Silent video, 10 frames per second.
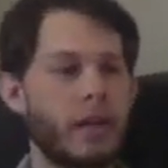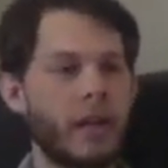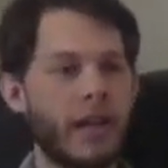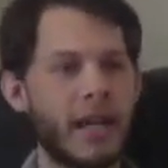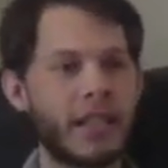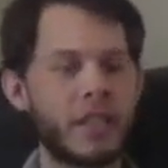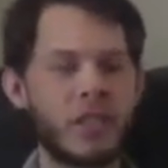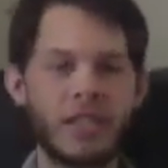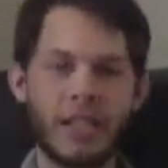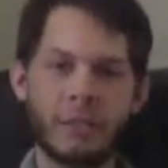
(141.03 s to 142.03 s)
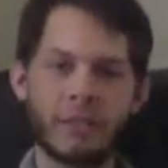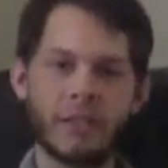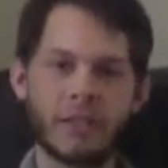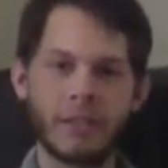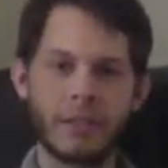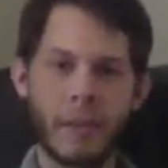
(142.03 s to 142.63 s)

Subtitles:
That just seems